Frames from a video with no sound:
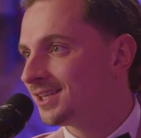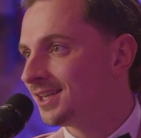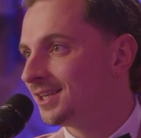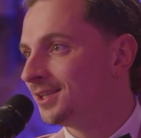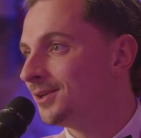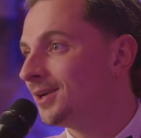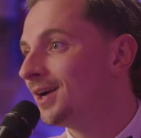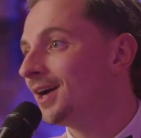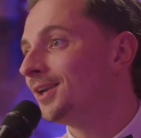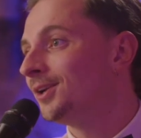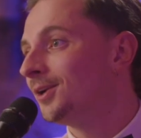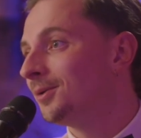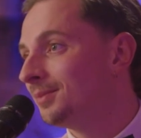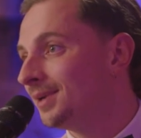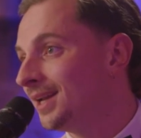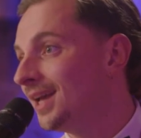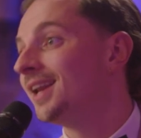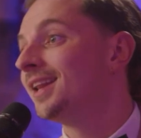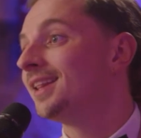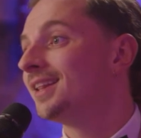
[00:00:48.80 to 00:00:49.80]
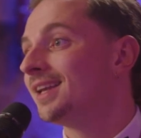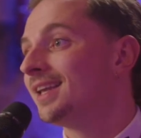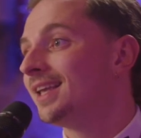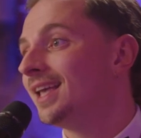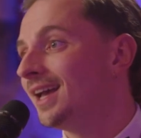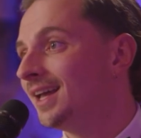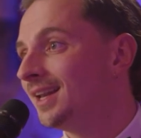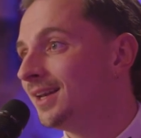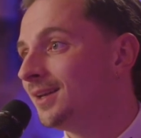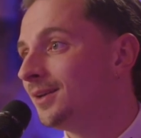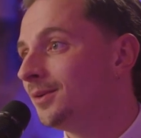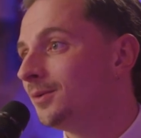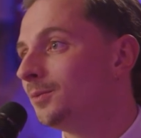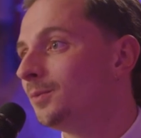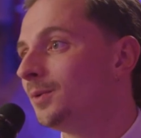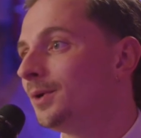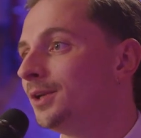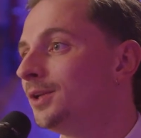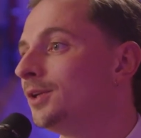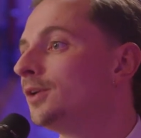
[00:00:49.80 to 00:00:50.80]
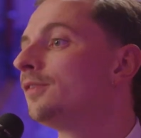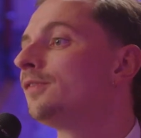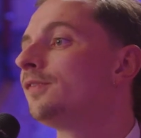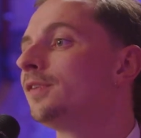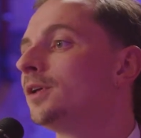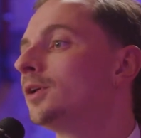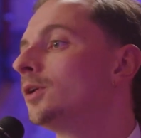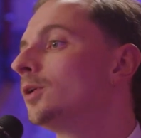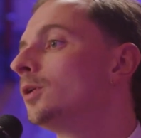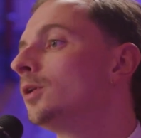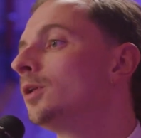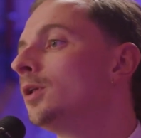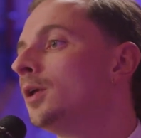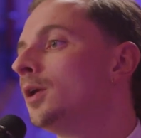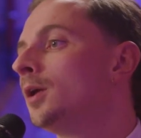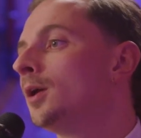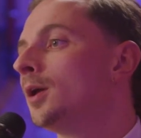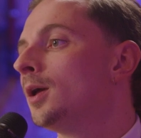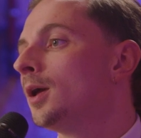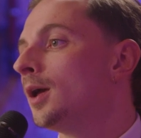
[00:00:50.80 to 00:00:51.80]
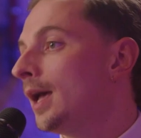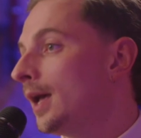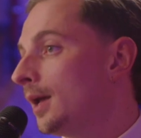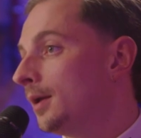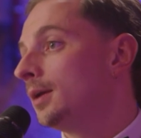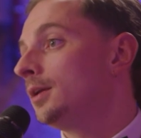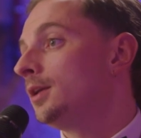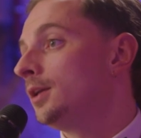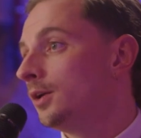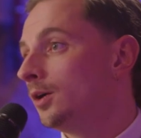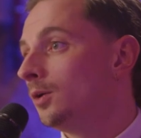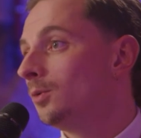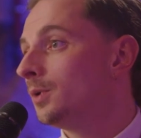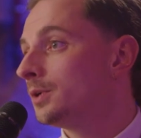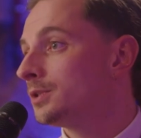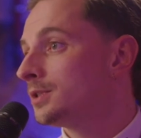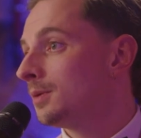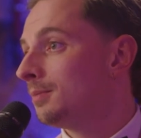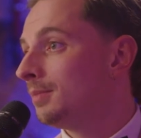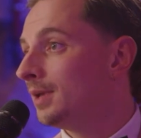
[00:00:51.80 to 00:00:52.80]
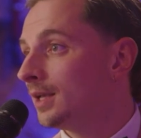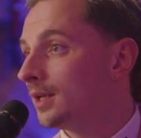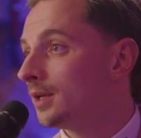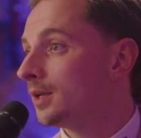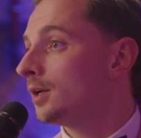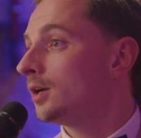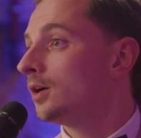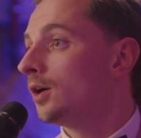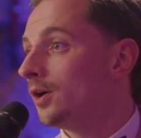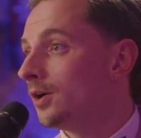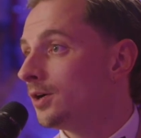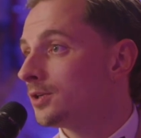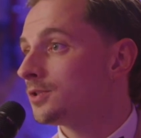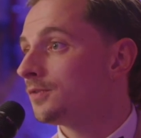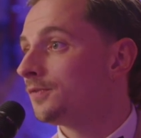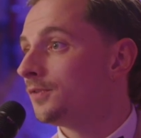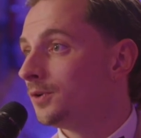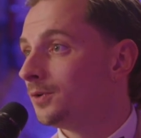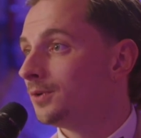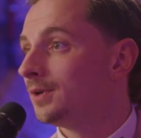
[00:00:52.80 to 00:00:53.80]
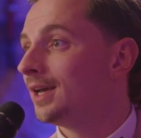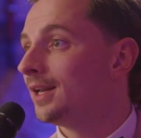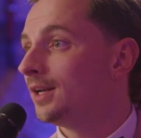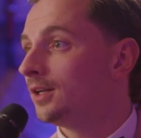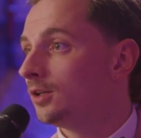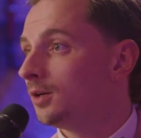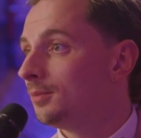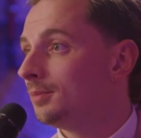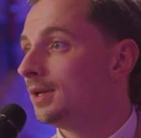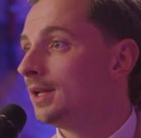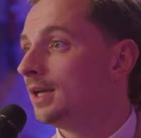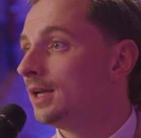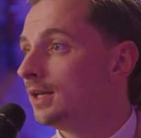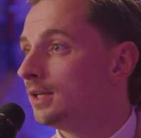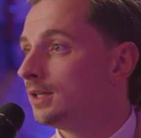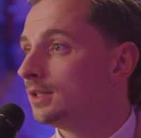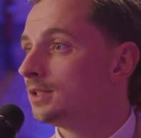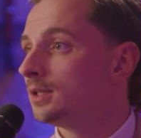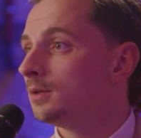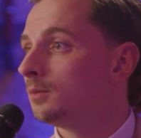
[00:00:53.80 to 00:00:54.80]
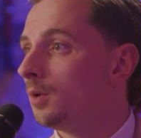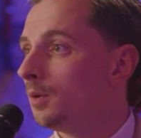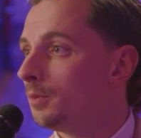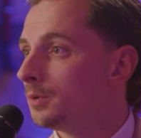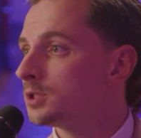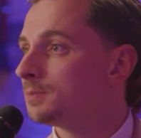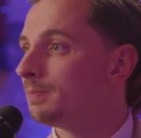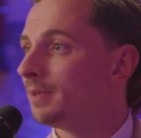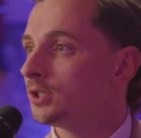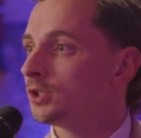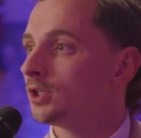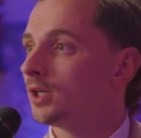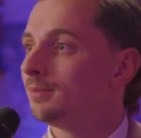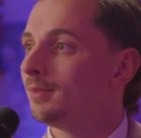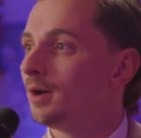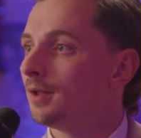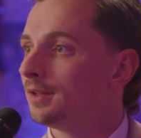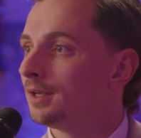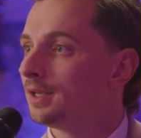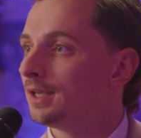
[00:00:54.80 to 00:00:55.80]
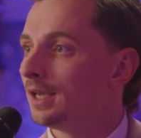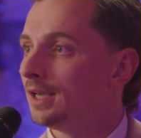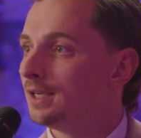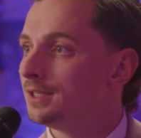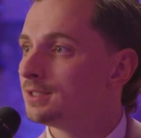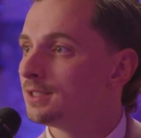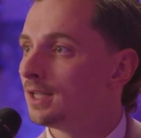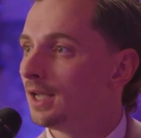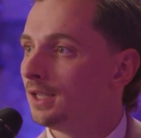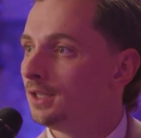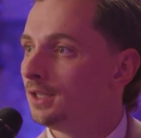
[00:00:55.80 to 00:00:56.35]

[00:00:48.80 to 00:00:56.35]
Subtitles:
year? You got nominated again. What do you feel, was the big cause of you getting nominated, and what was special about the case that